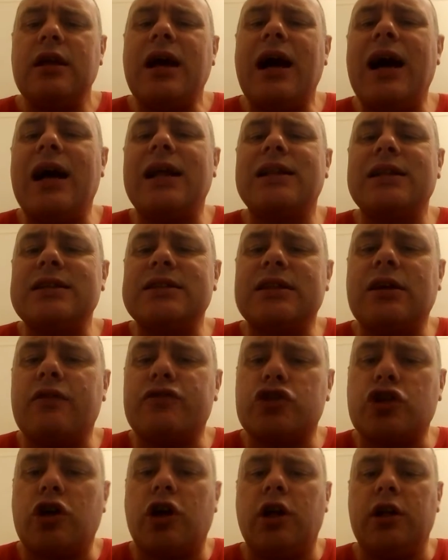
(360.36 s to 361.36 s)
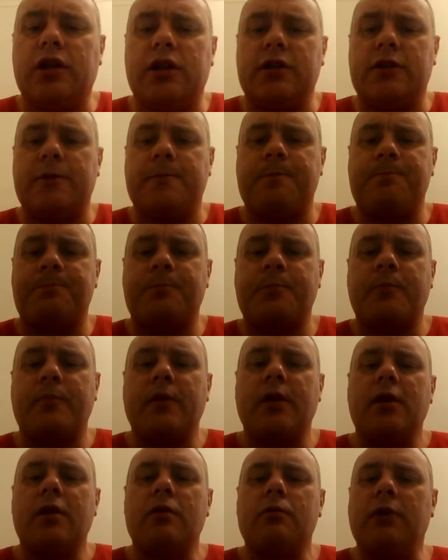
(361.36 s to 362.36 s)
Atlas of Scotland,
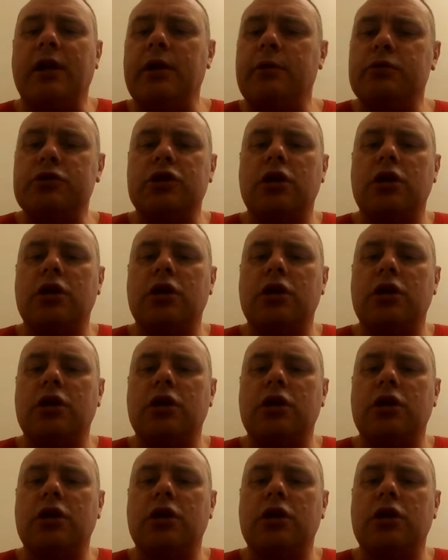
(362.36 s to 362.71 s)
when he was